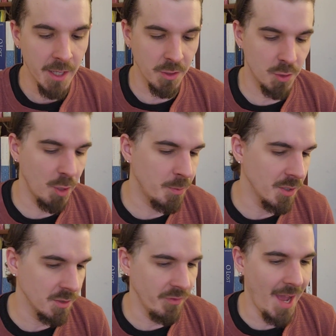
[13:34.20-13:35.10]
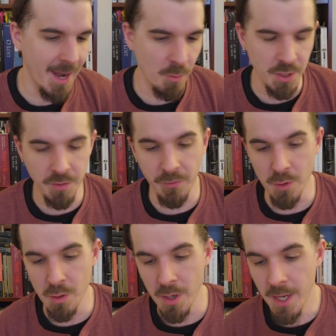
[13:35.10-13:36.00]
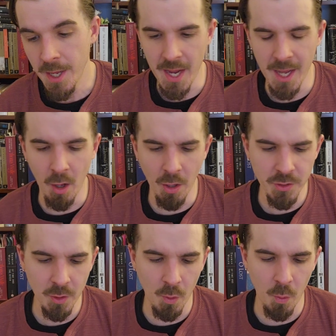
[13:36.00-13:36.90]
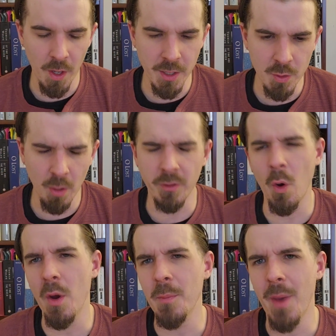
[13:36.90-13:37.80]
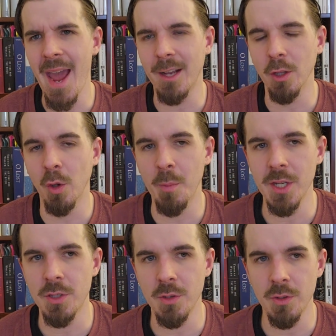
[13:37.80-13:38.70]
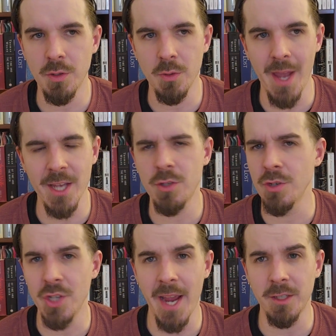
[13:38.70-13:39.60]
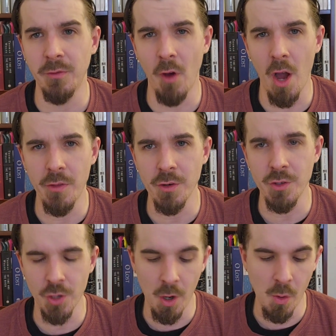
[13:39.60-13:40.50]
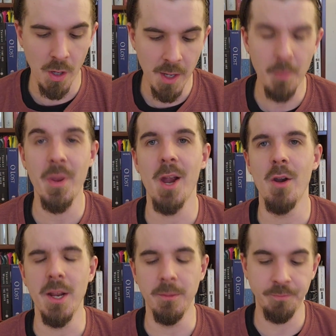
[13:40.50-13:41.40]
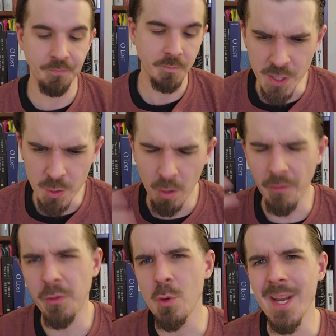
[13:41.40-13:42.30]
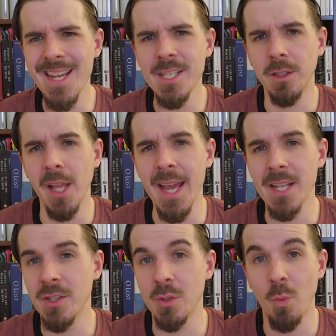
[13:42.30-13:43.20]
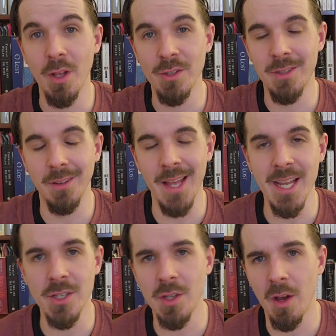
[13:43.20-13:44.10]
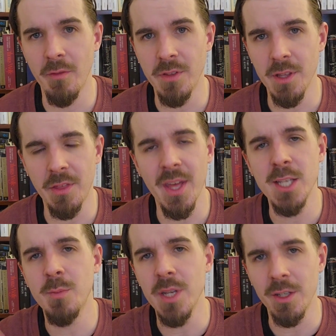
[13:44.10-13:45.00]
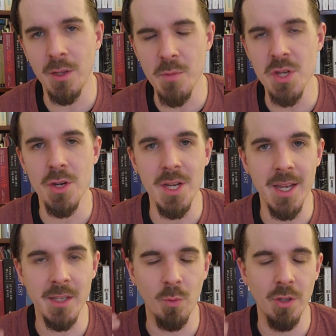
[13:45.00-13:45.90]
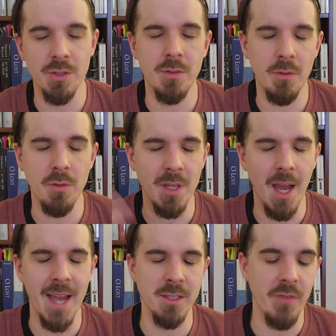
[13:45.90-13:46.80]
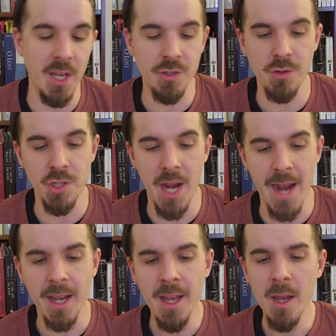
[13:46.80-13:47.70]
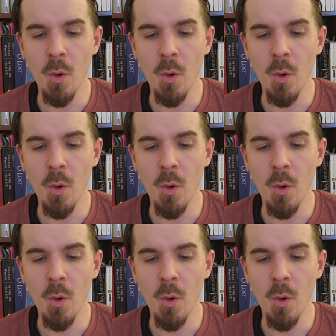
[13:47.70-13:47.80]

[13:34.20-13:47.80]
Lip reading: descriptions of Irish food, and also sort of going back a little bit to Esther Jack's father, Joe Barrett. We sort of, through his lens, as well as the lens of the thespian community, as well as through the eyes of Esther Jack,